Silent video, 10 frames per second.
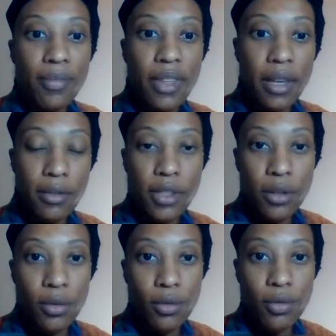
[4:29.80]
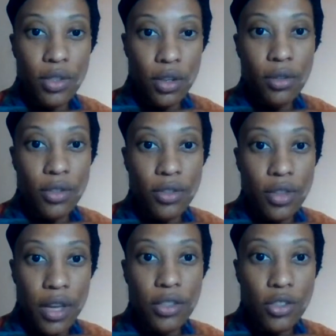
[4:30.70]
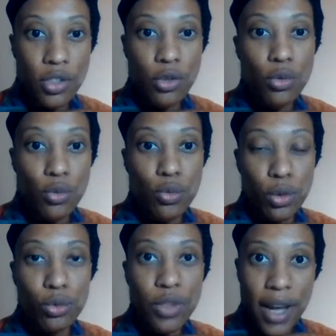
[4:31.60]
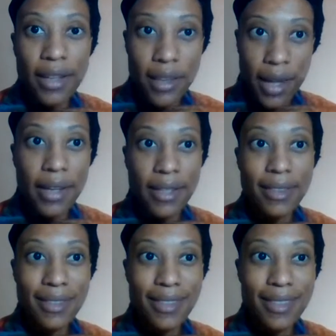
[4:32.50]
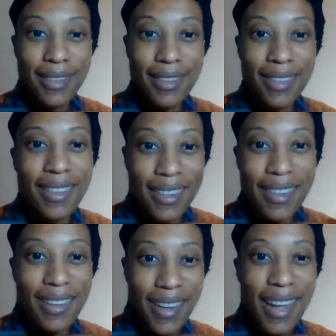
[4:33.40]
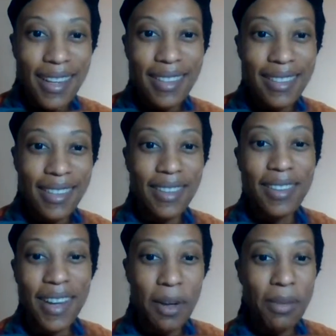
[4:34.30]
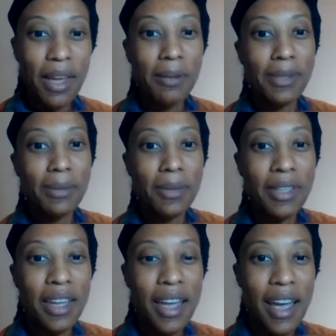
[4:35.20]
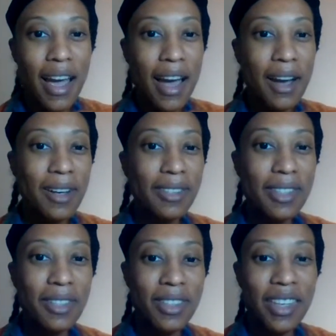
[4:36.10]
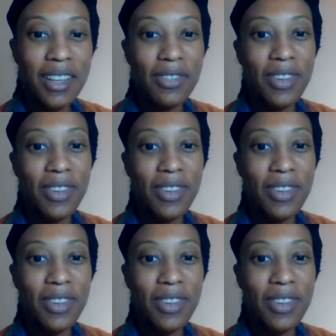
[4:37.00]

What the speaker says: gives you results that you will not like. Okay, so I hope that helps someone. I'll see you in the next